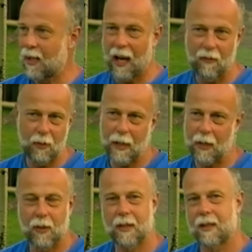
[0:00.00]
and everybody
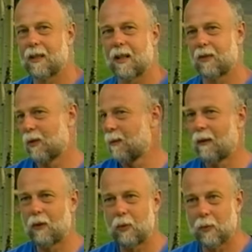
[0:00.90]
wants to talk to him,
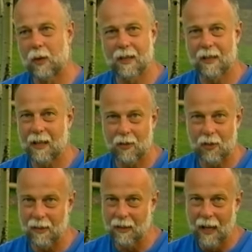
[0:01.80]
everyone wants
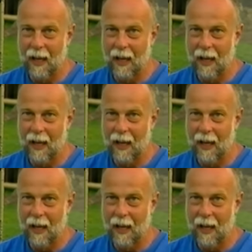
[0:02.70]
attention.